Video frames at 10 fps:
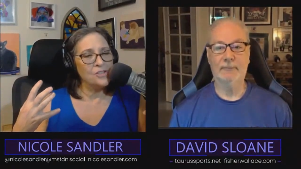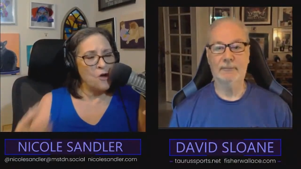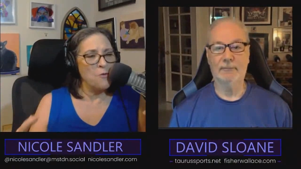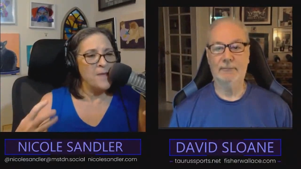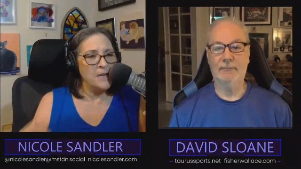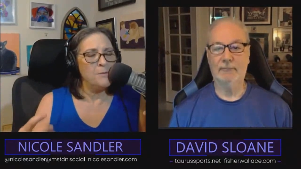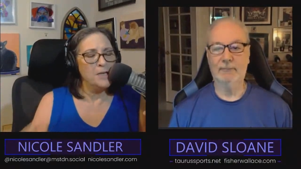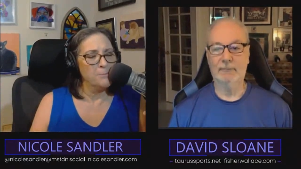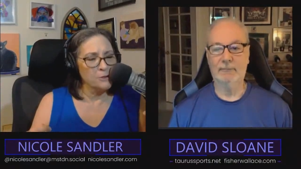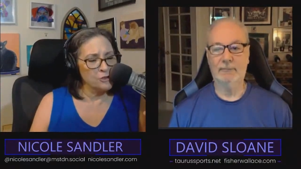Speaker 1: so
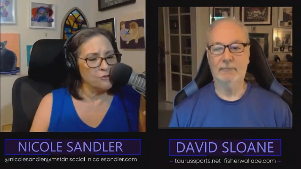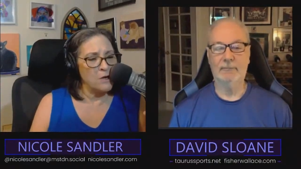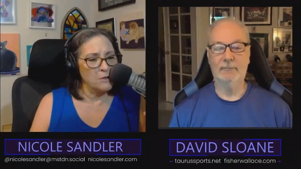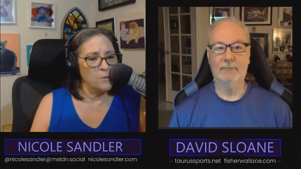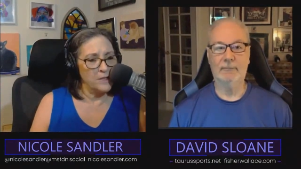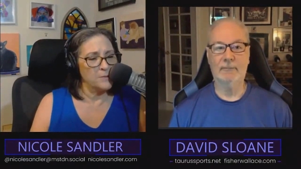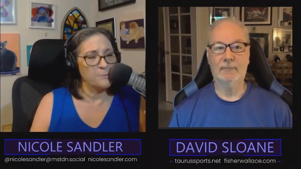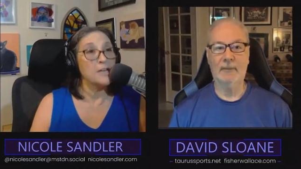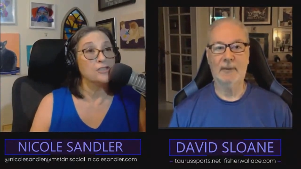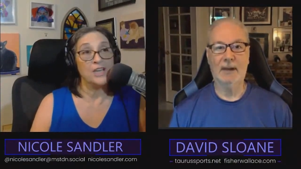many people
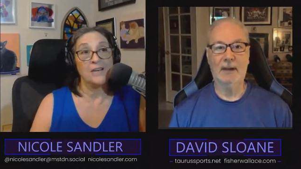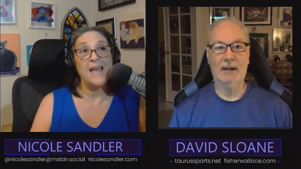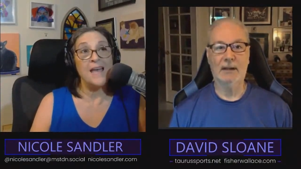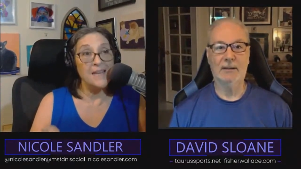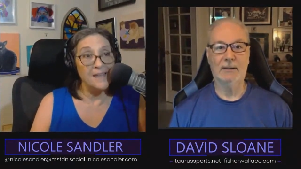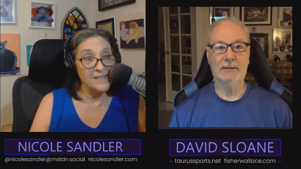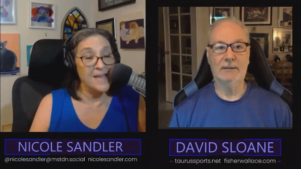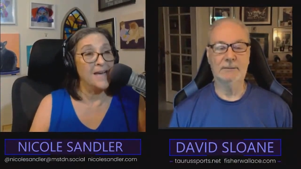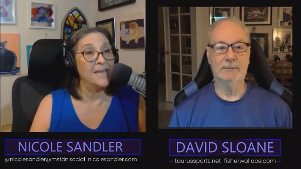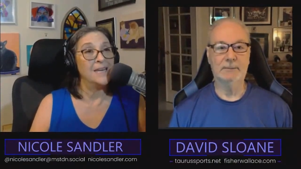struggle with depression and
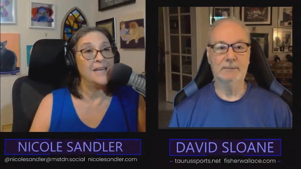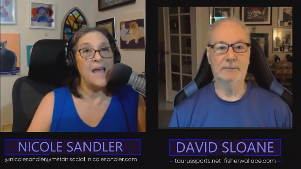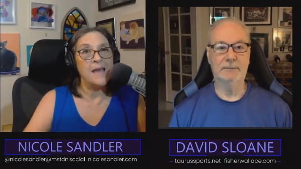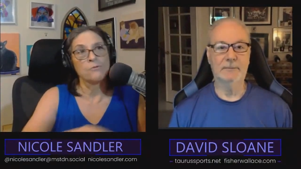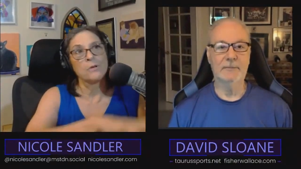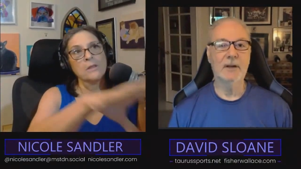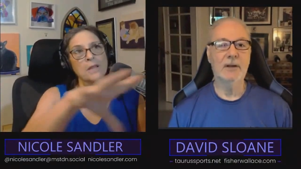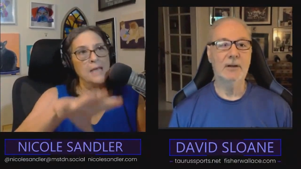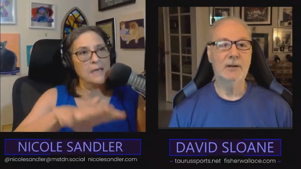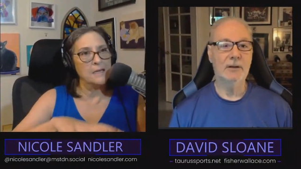anxiety
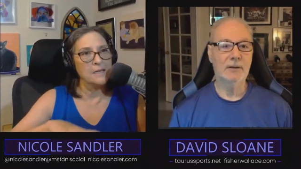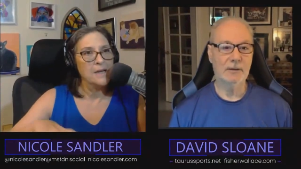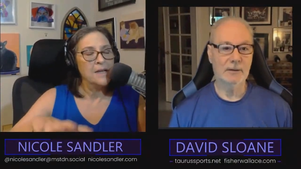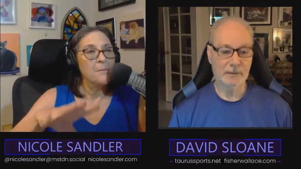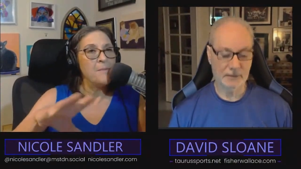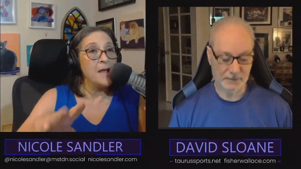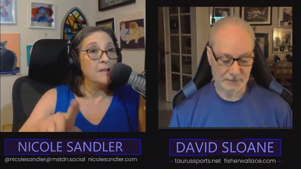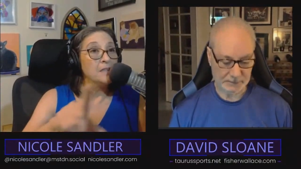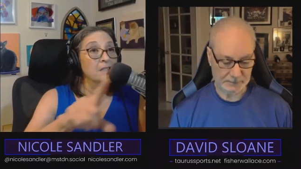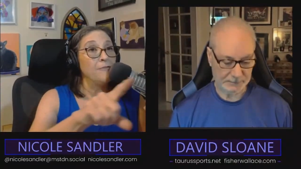and related
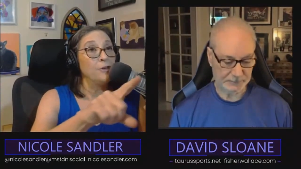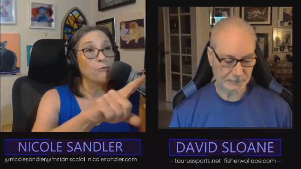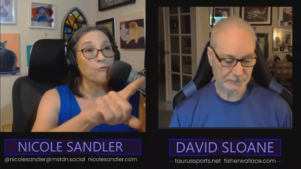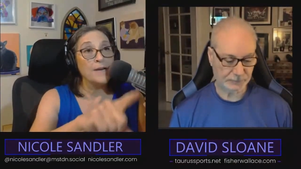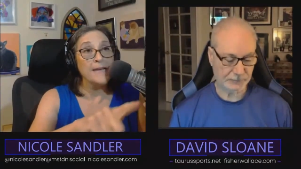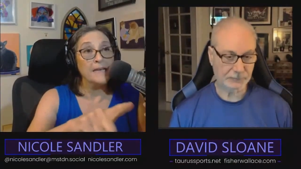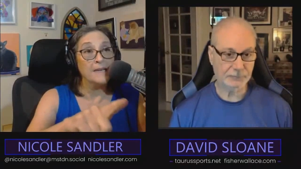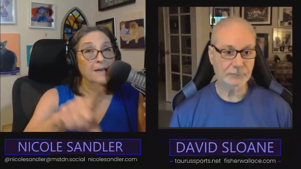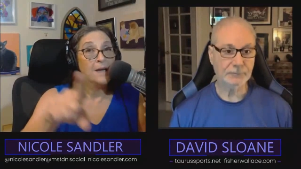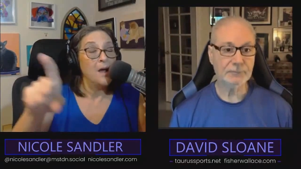maladies. If you
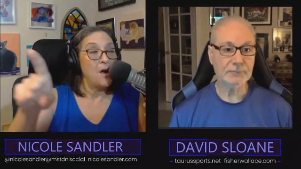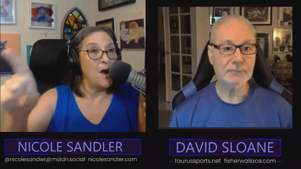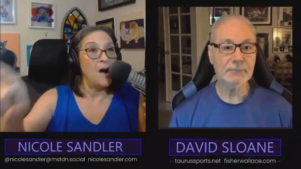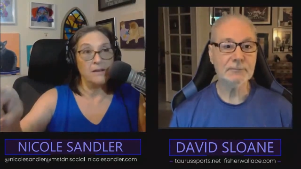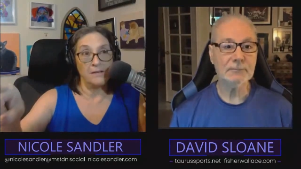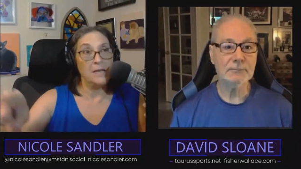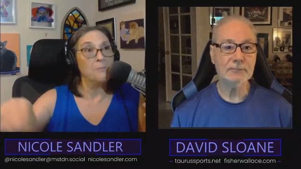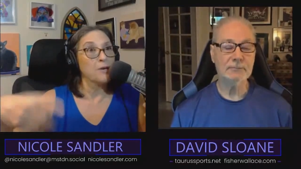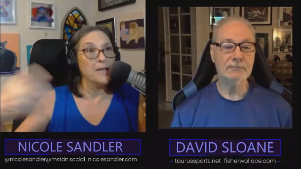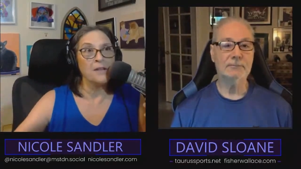read,
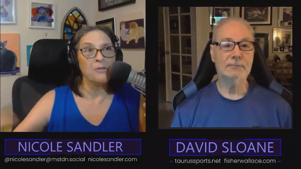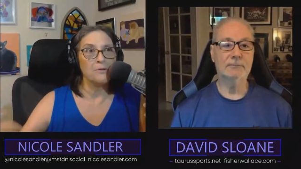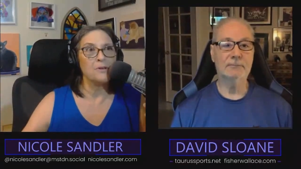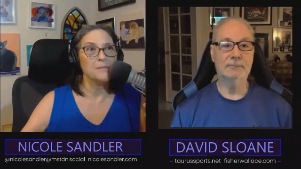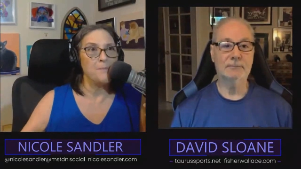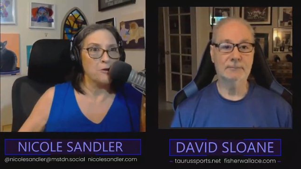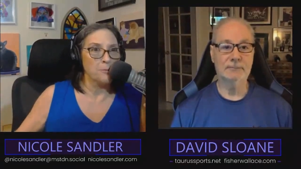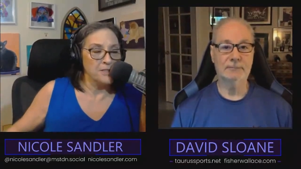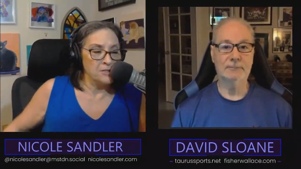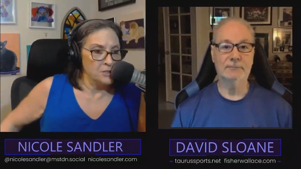keep reading through
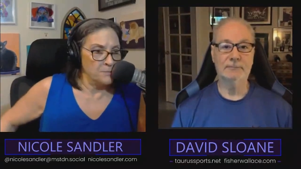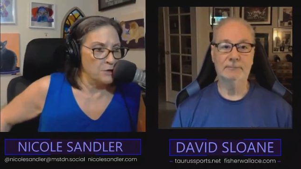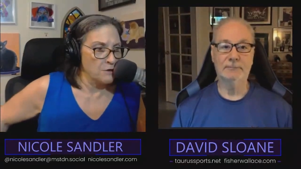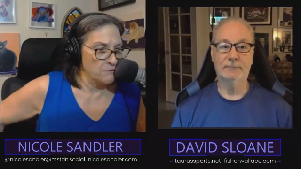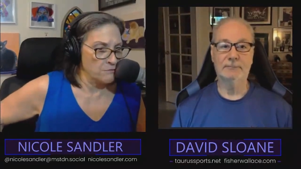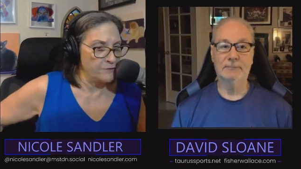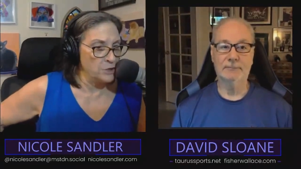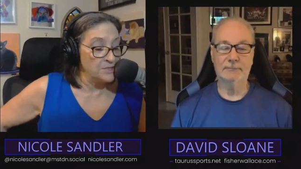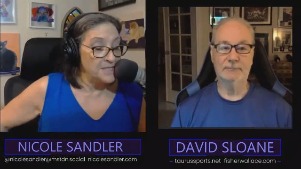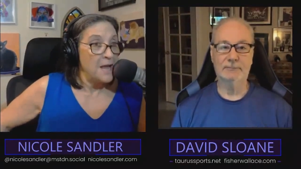those Better Business
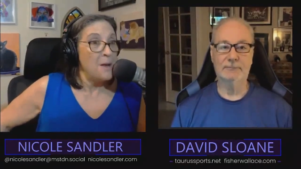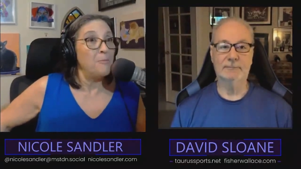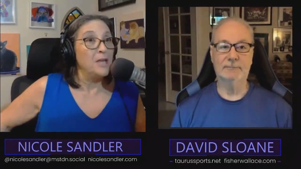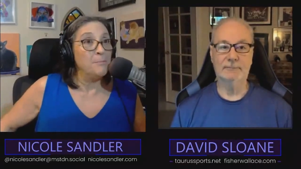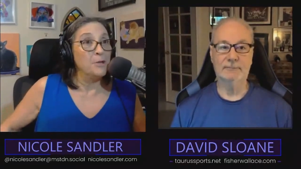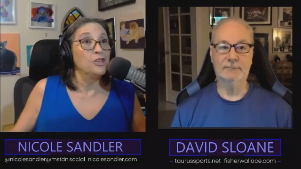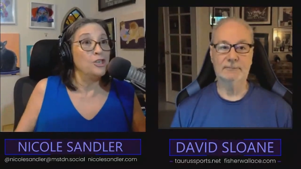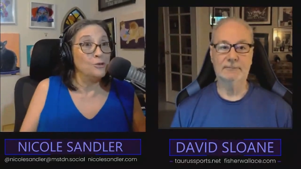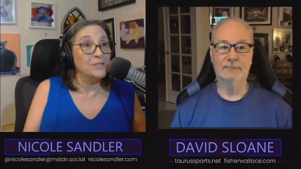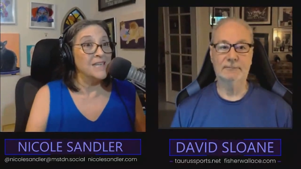Bureau reviews,
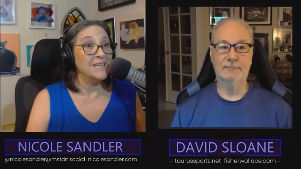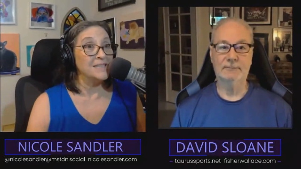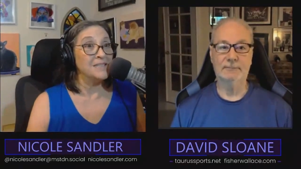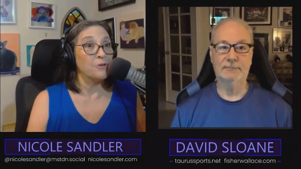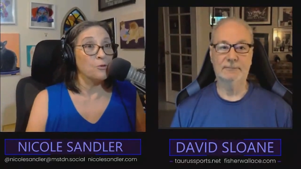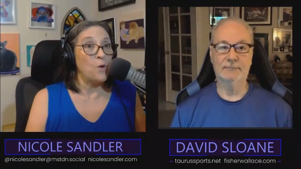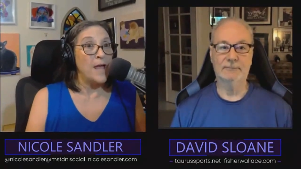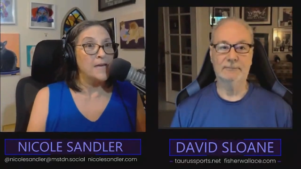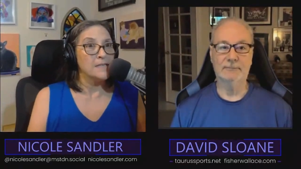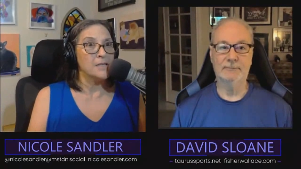people use it in
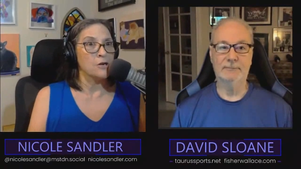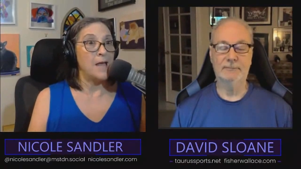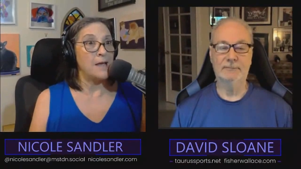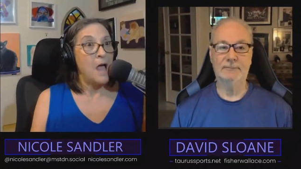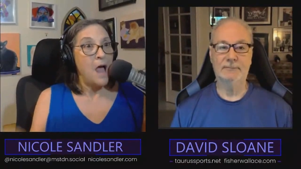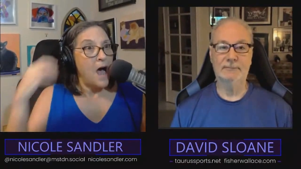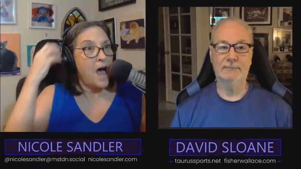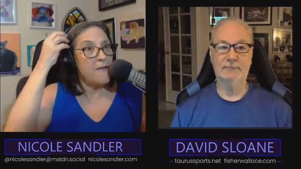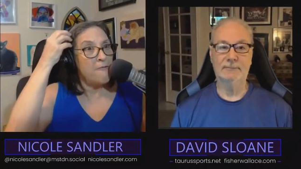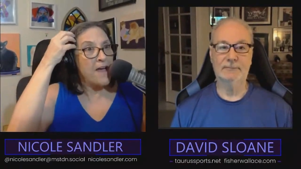different ways. They're
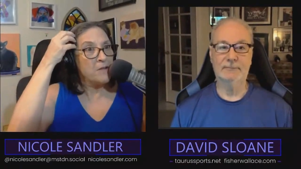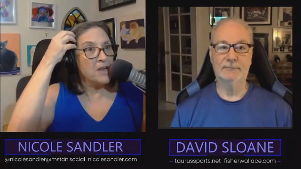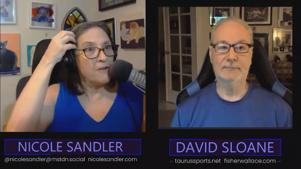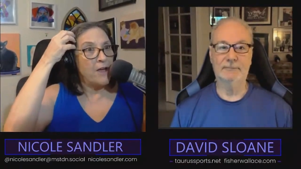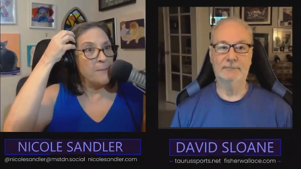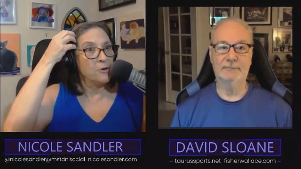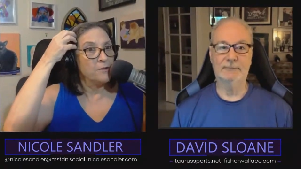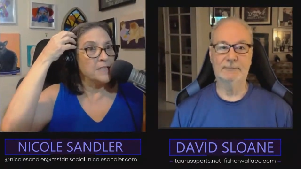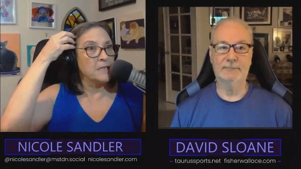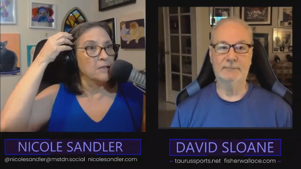like, I found that if
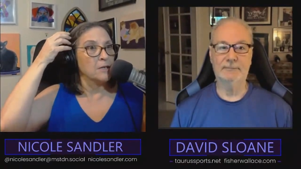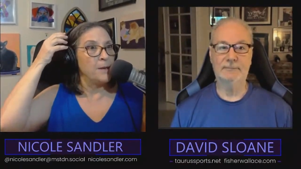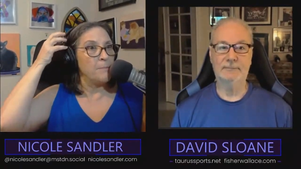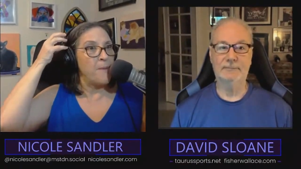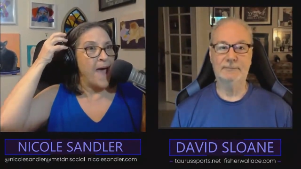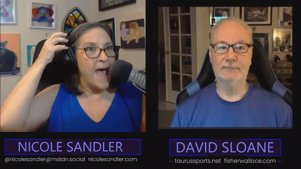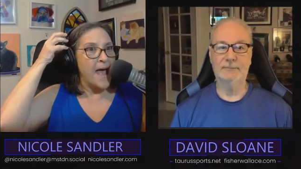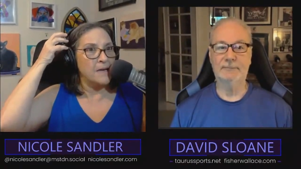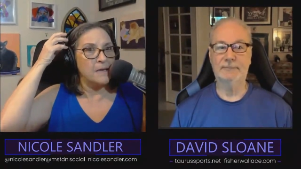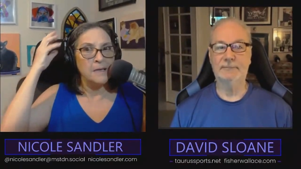I moved it a little
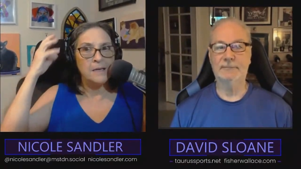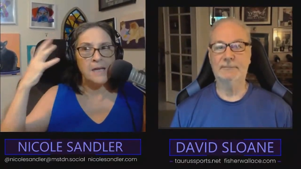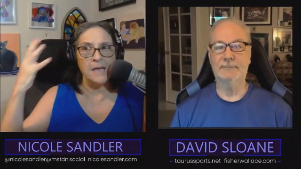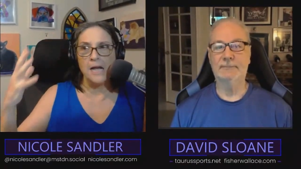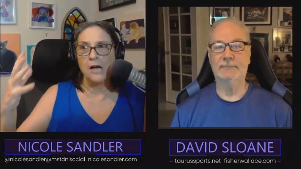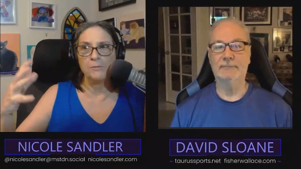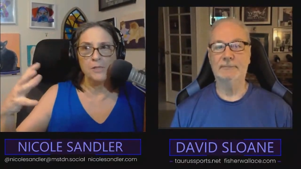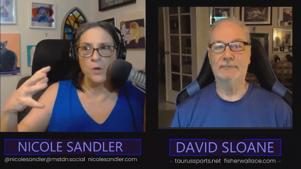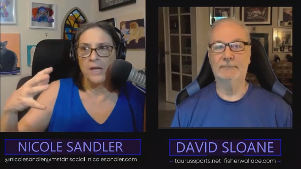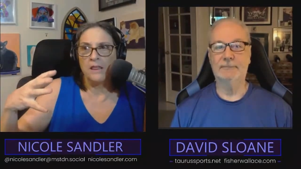bit back, it
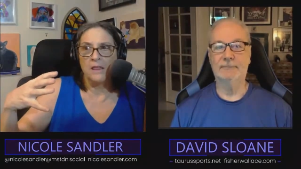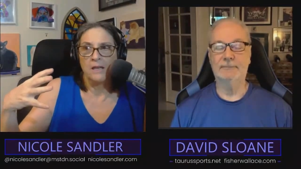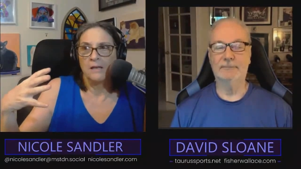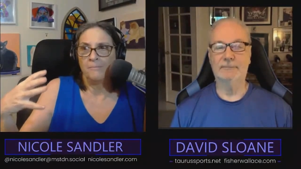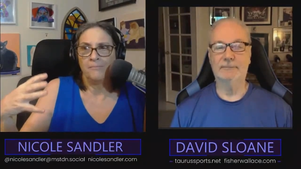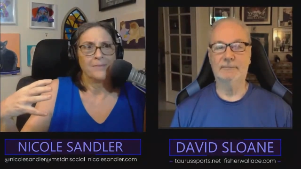helps with